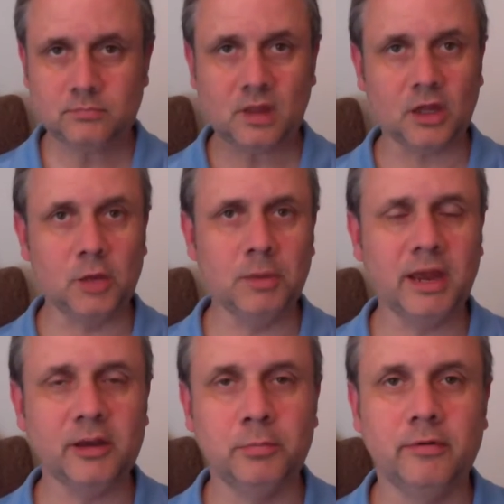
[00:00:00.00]
You may
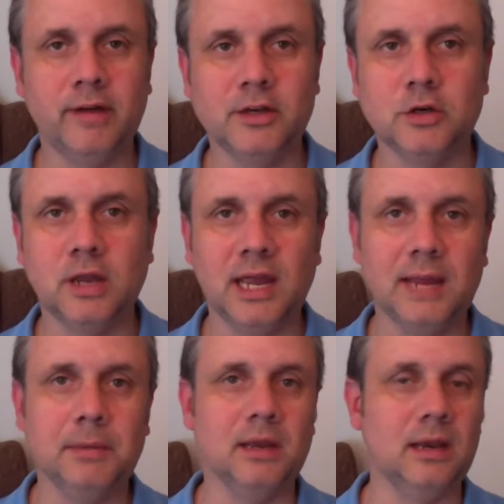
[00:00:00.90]
have to provide your
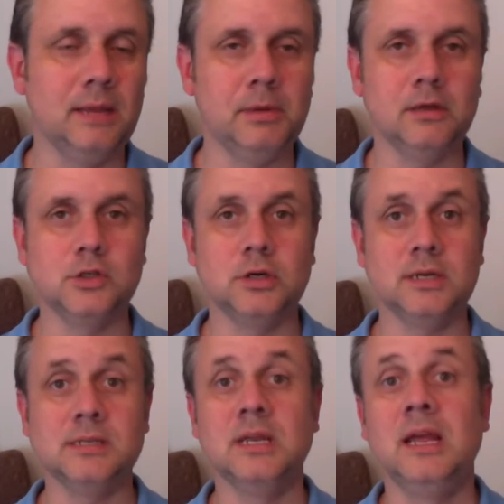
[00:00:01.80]
name and an email
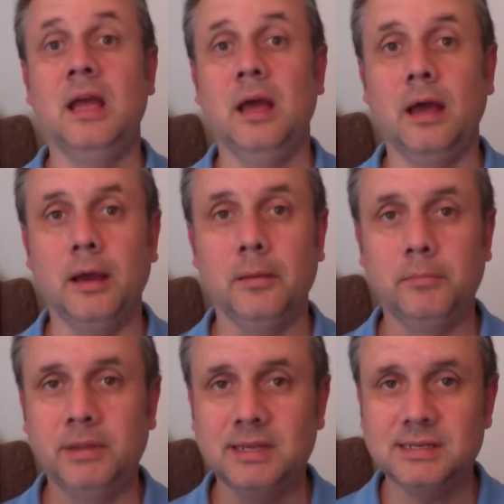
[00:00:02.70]
address,
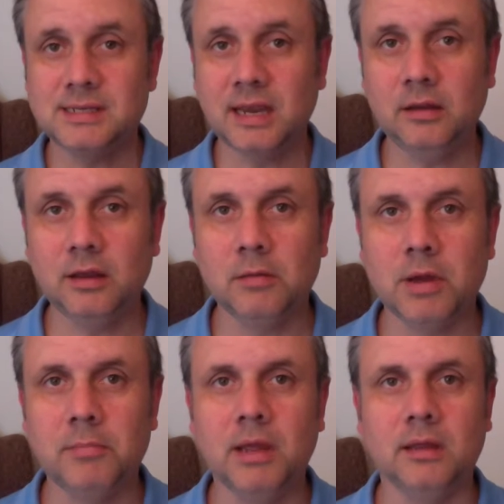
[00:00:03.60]
but this is how you get on
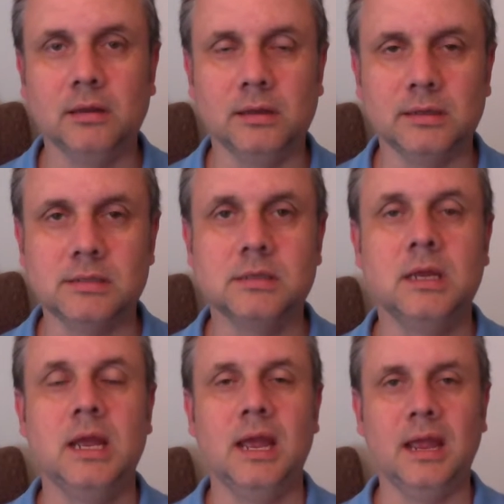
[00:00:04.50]
my mailing list.
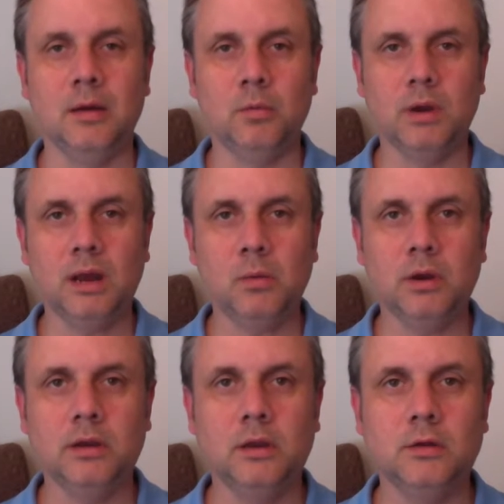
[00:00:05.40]
And what I
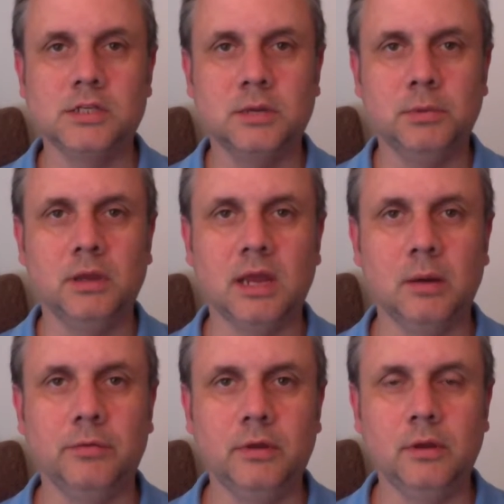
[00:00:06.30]
want to do is
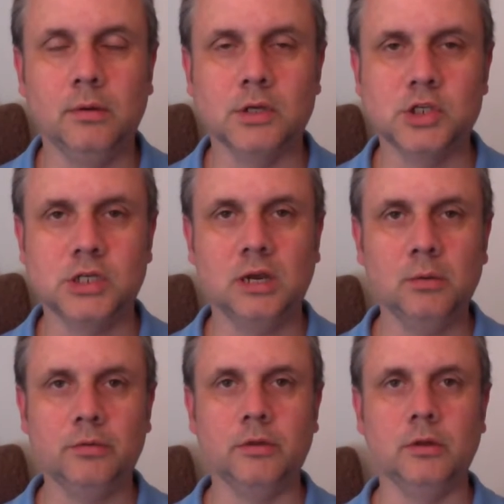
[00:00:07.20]
communicate with you and share
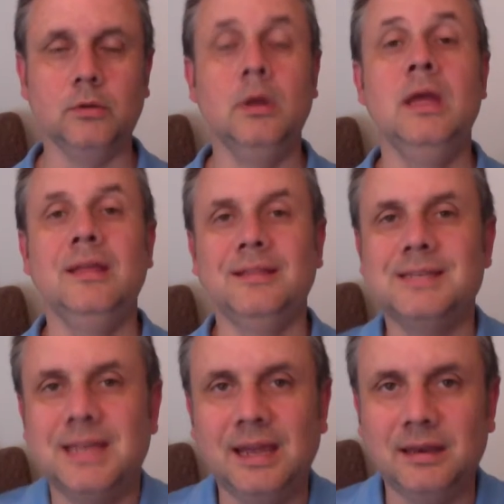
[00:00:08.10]
with you the
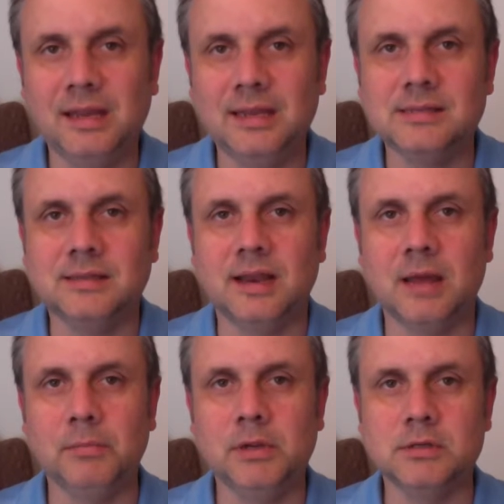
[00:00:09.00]
techniques that
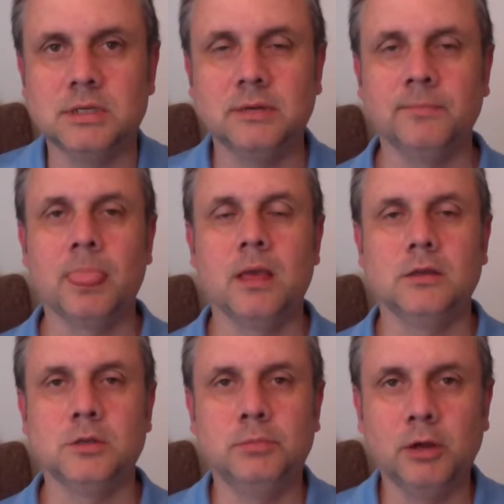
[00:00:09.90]
I'm using
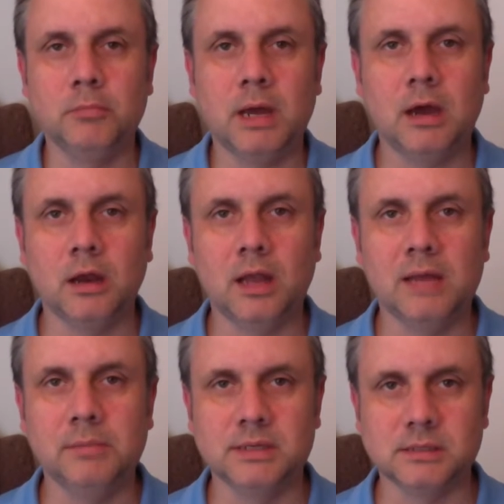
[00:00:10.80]
to build my
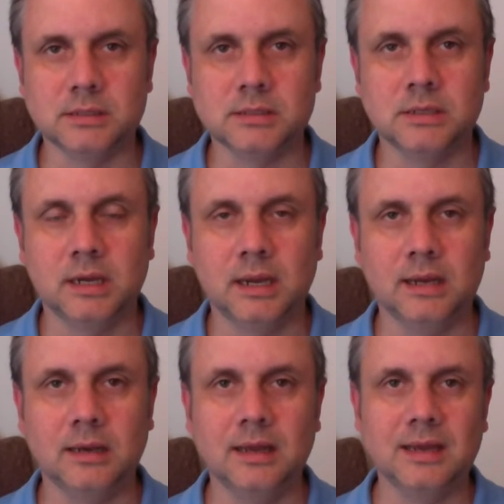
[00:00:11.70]
online business.
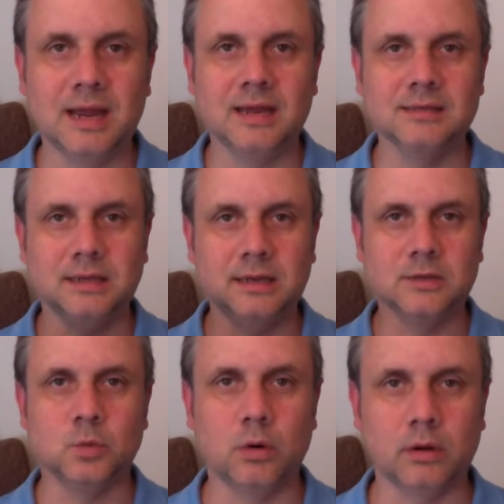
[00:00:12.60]
And guys, it
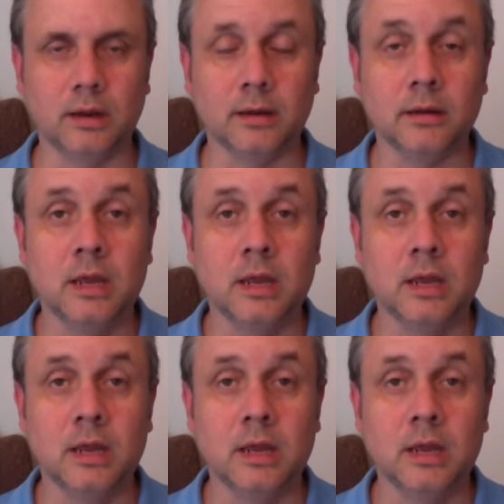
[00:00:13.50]
is working.